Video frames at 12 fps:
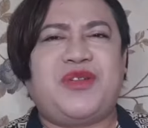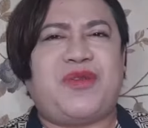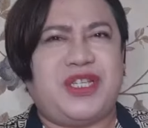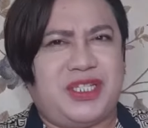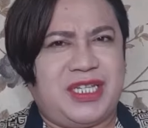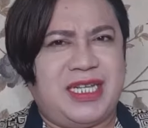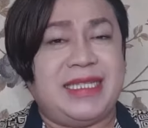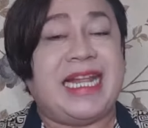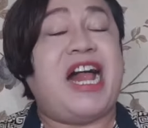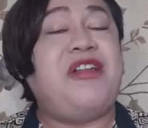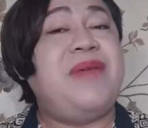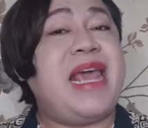questions that
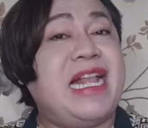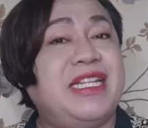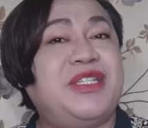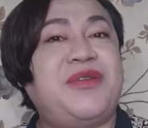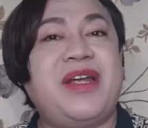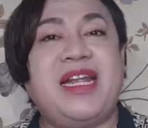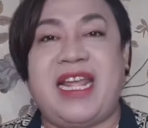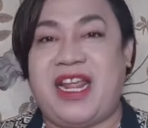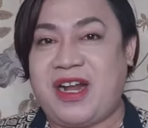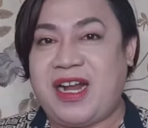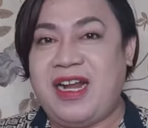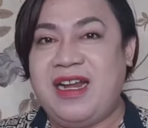I'll be answering
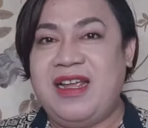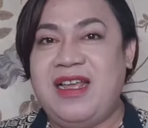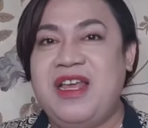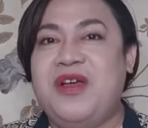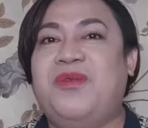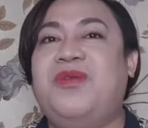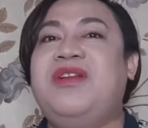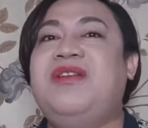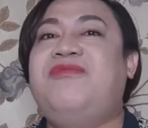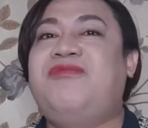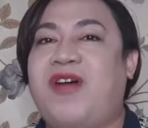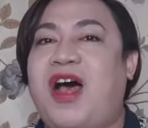later
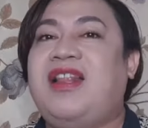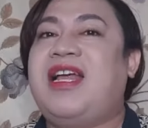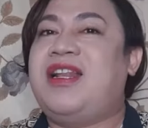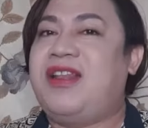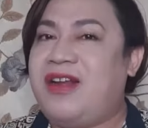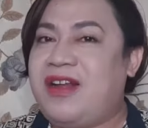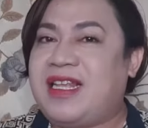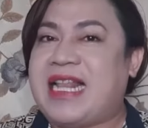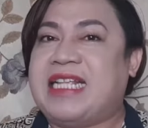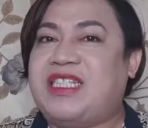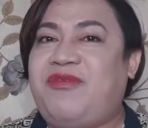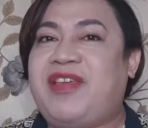would fall under the
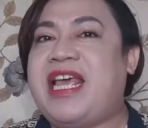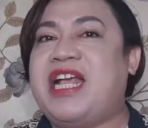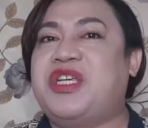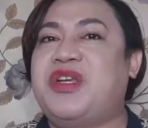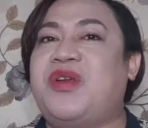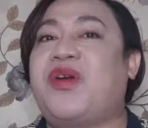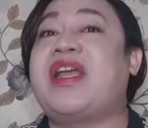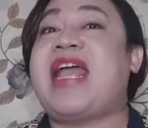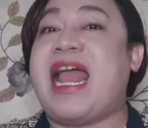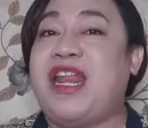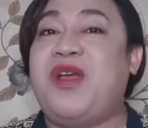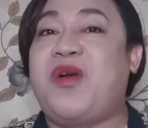classification or
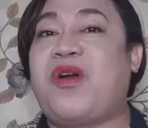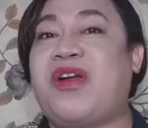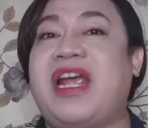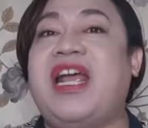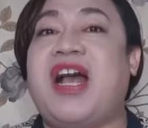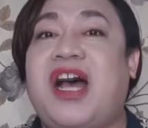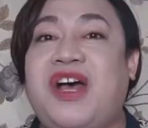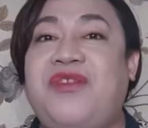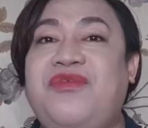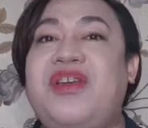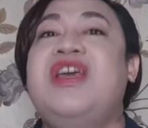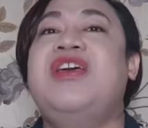category
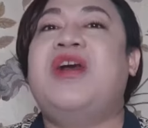of